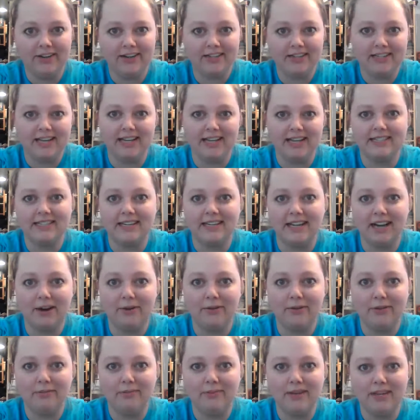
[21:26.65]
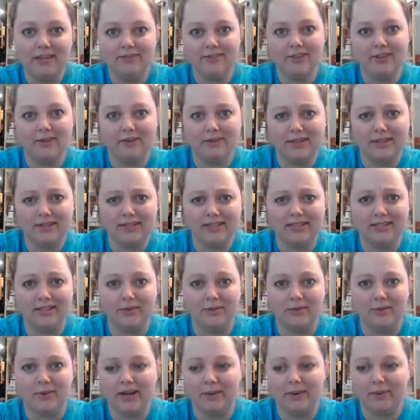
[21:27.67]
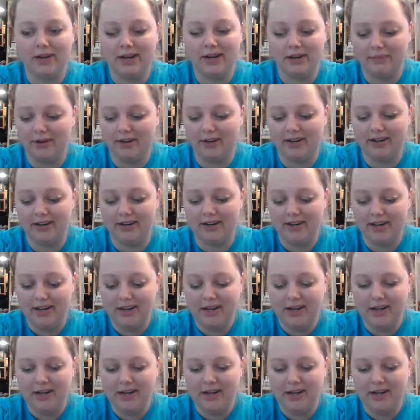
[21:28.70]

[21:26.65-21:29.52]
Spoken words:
and testing it out with me, even though this isn't quite what I'm going to